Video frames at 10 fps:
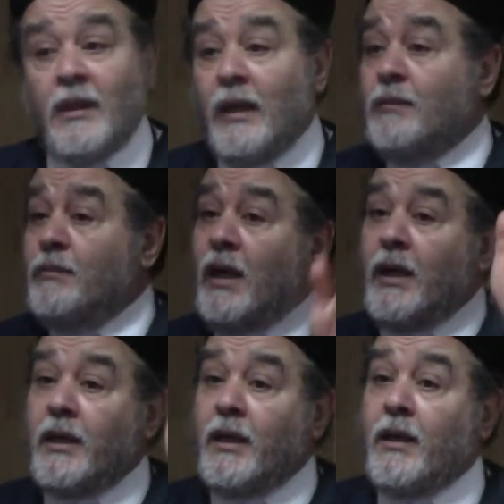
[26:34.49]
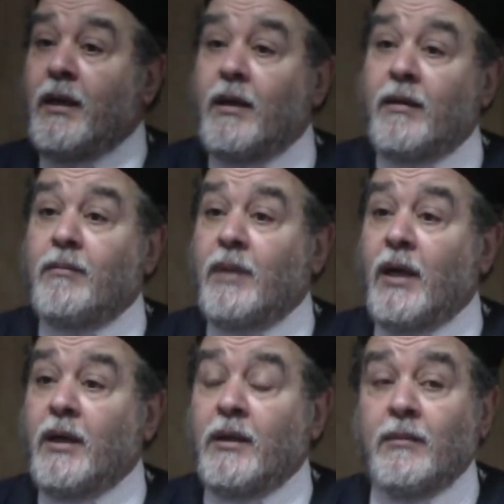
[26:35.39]
and
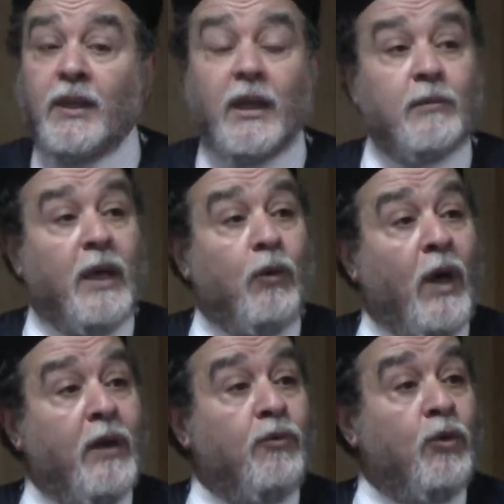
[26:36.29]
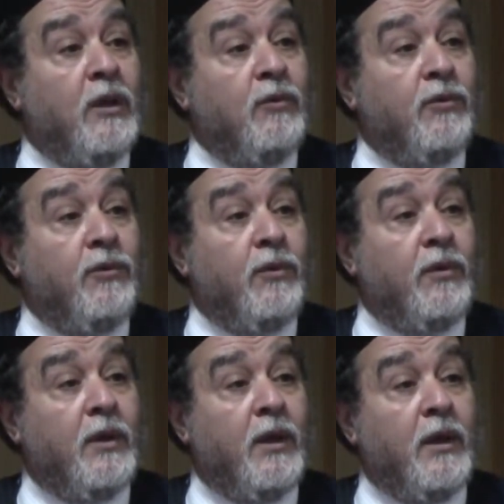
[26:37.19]
me and my wife, we live
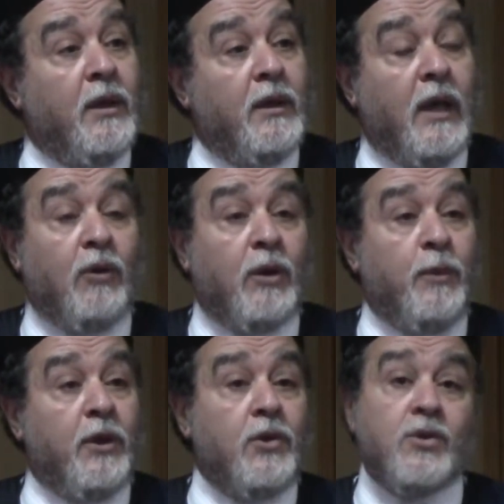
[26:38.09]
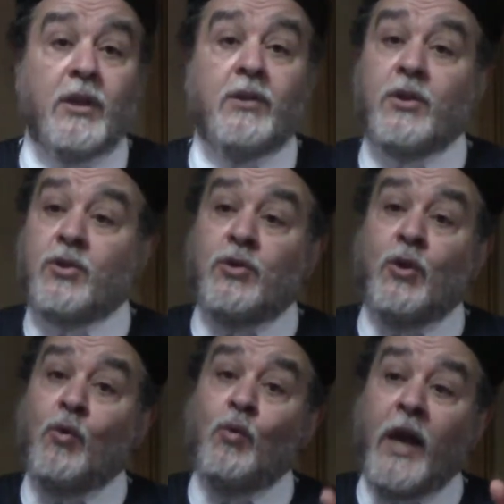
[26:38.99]
in our parents, and there is
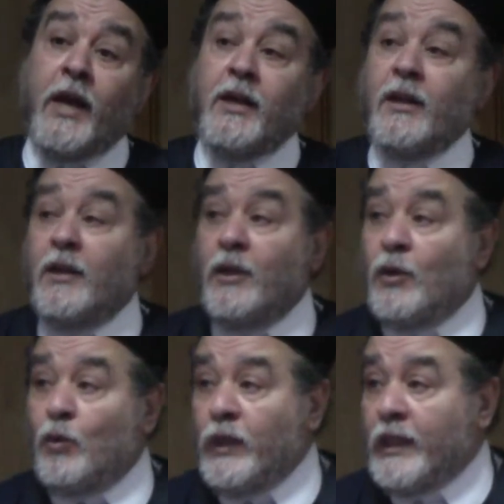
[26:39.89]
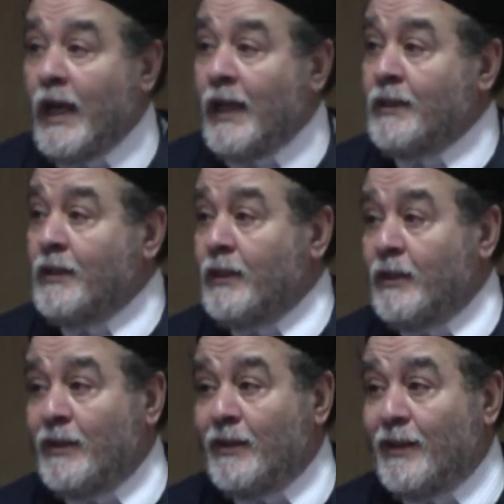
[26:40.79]
no way we can
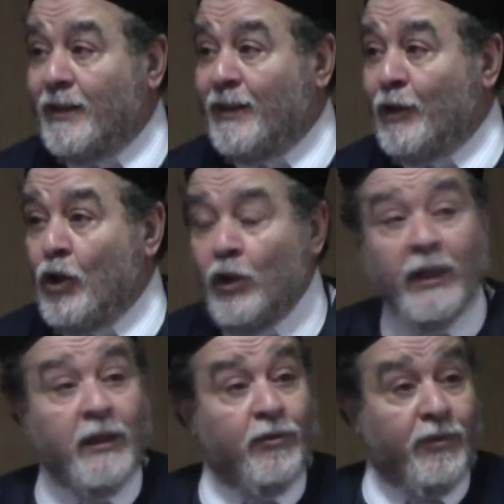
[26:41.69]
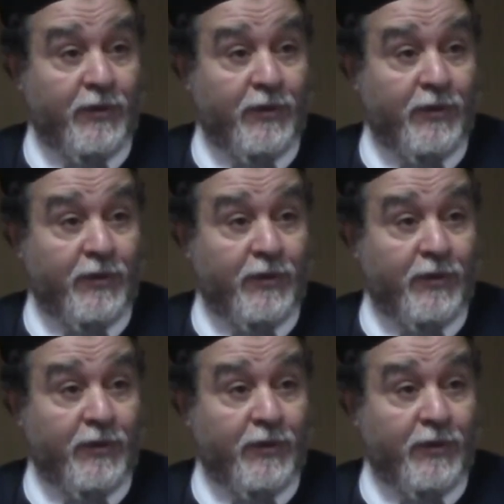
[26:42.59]
leave.